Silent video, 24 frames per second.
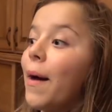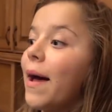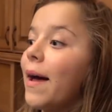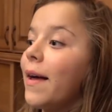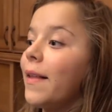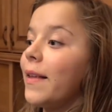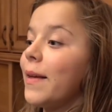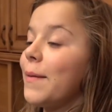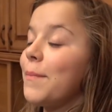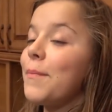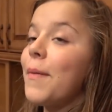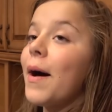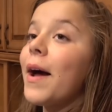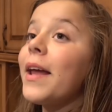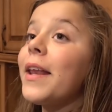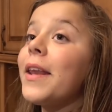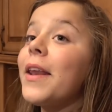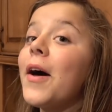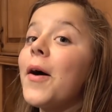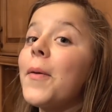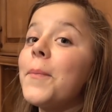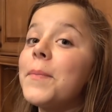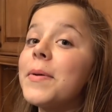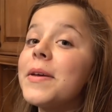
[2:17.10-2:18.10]
Well, it might
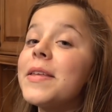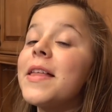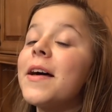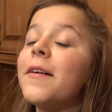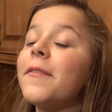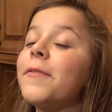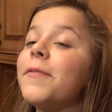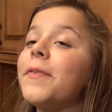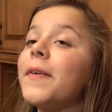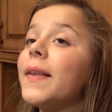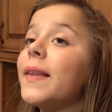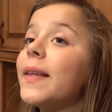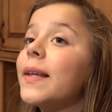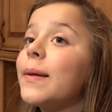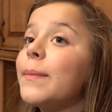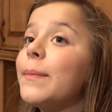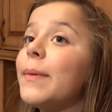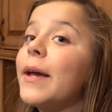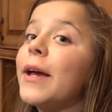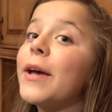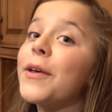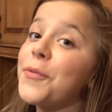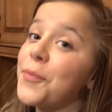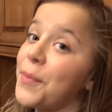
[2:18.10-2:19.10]
not be that filling
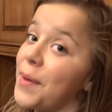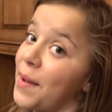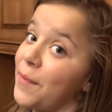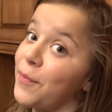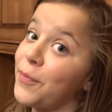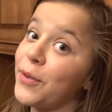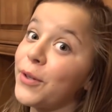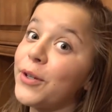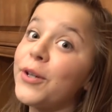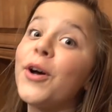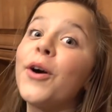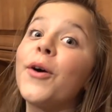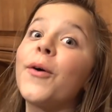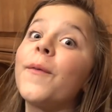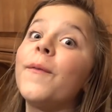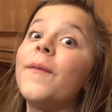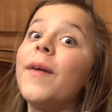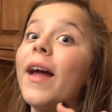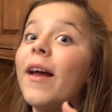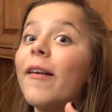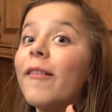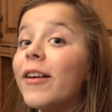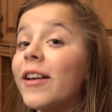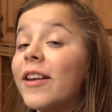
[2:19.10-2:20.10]
because we have to cook
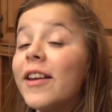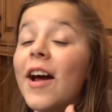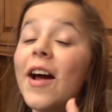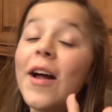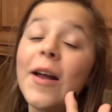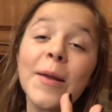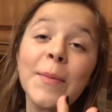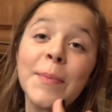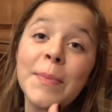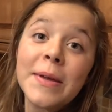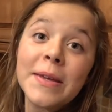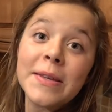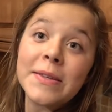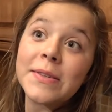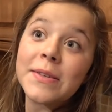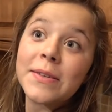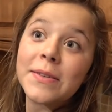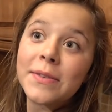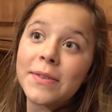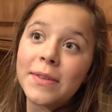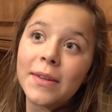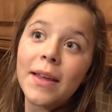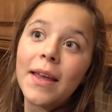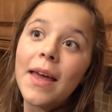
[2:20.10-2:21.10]
very tiny
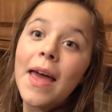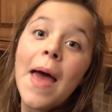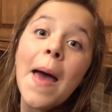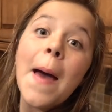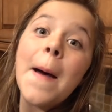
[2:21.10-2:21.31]
pieces.